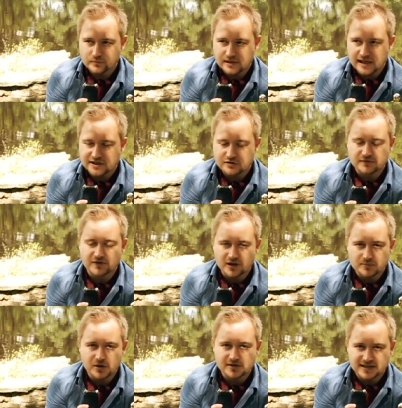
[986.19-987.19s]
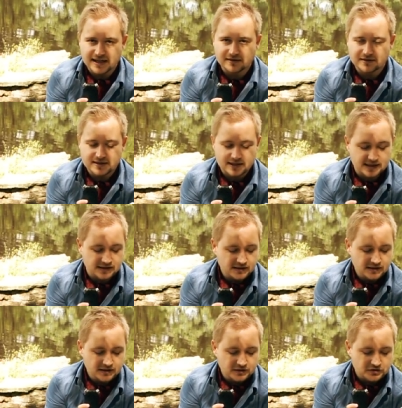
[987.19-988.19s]
extroverted personality
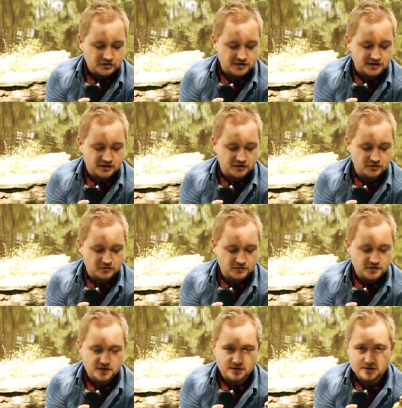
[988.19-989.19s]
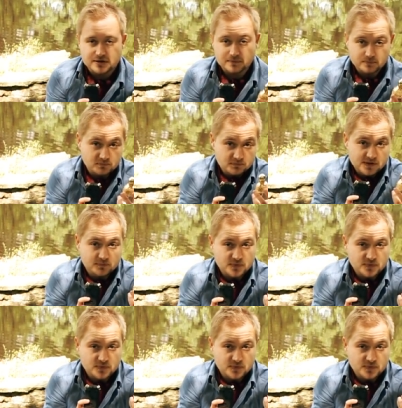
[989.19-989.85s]
to, to to.